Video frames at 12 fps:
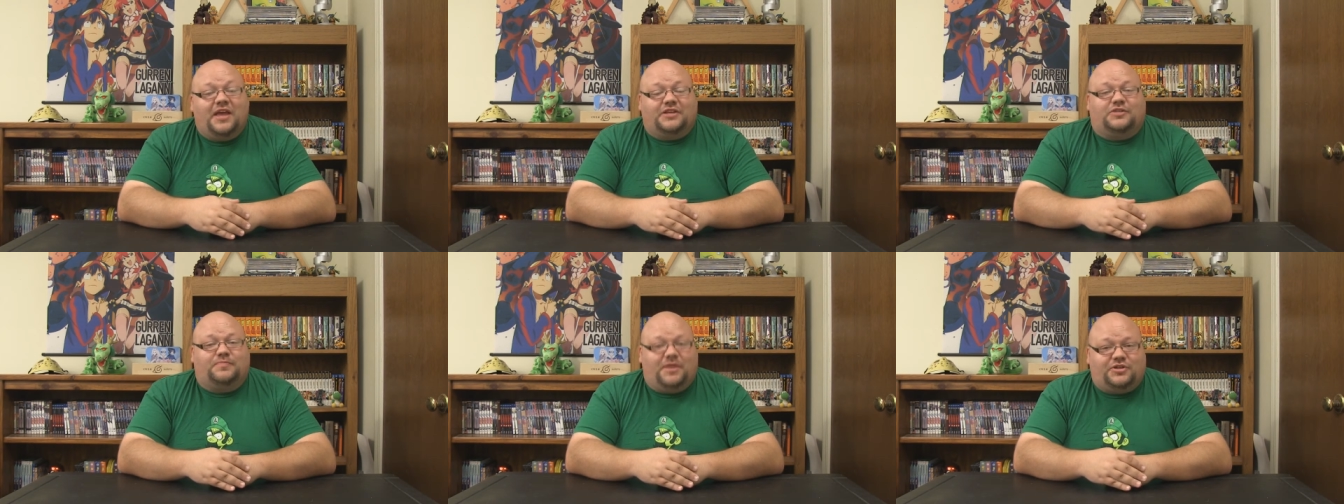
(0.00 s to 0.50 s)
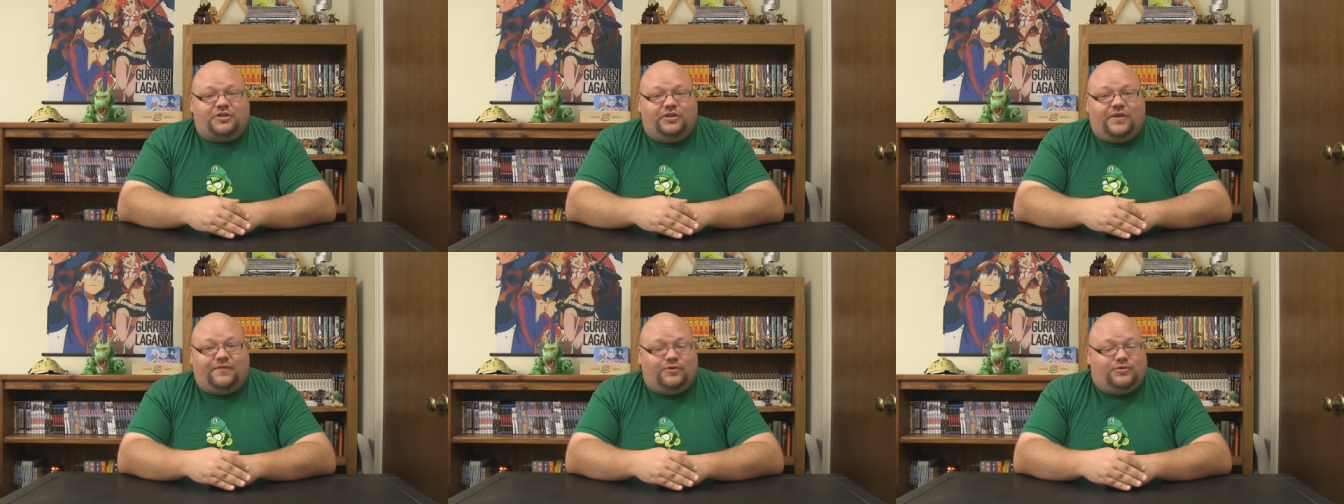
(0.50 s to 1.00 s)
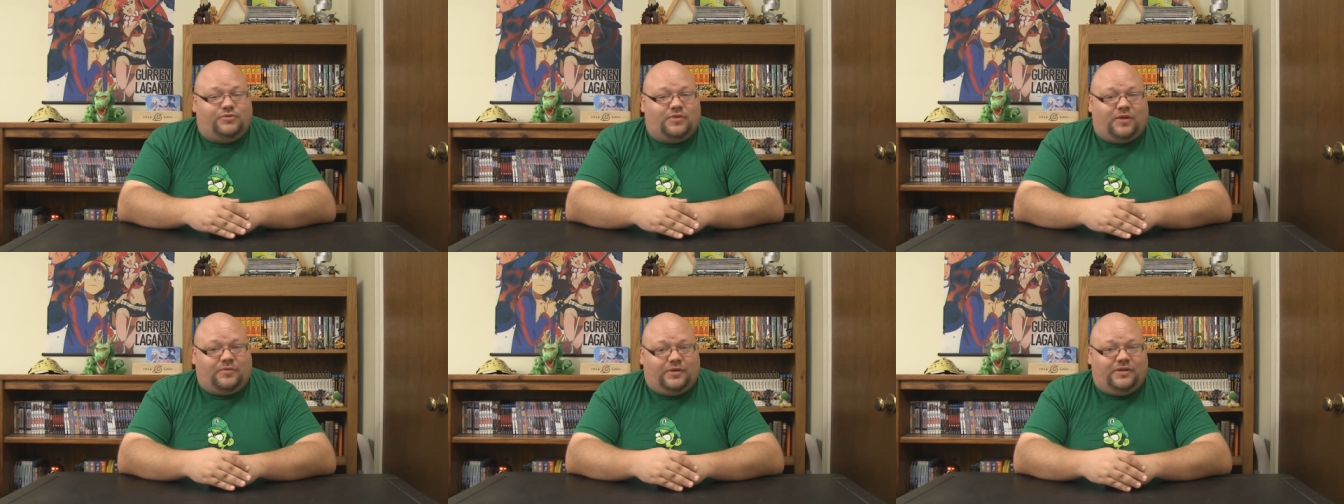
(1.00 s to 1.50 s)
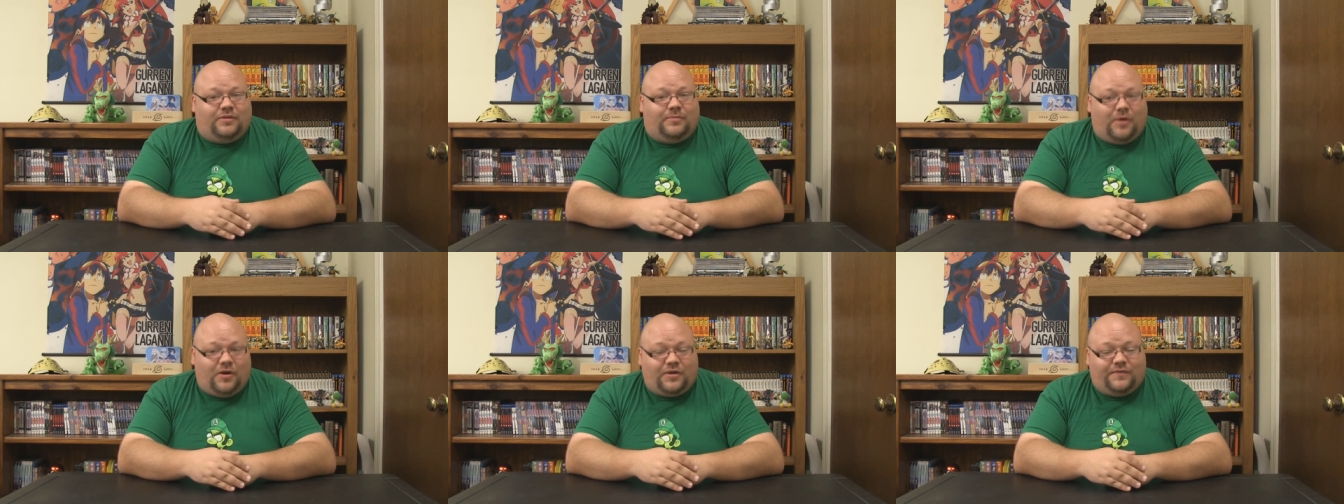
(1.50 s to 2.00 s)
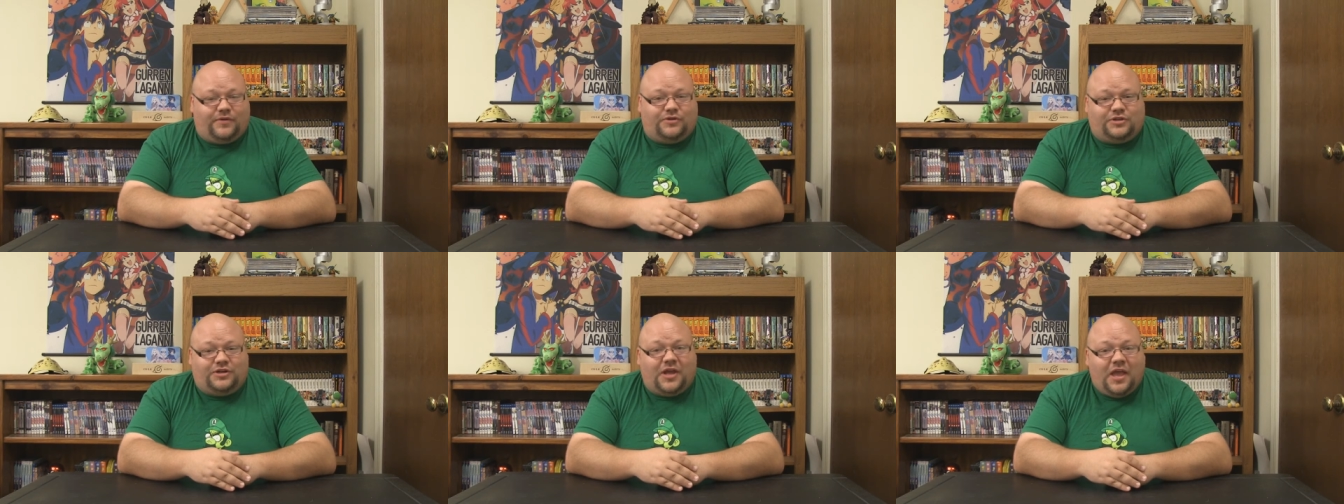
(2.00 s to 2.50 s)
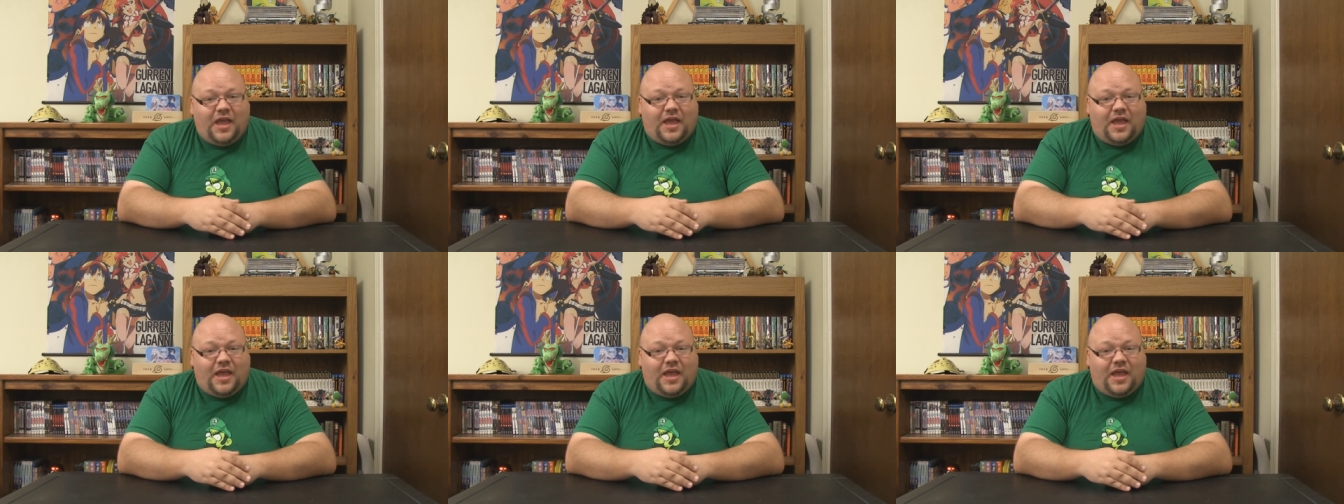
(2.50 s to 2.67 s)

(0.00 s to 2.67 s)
especially if you do do not read the manga version,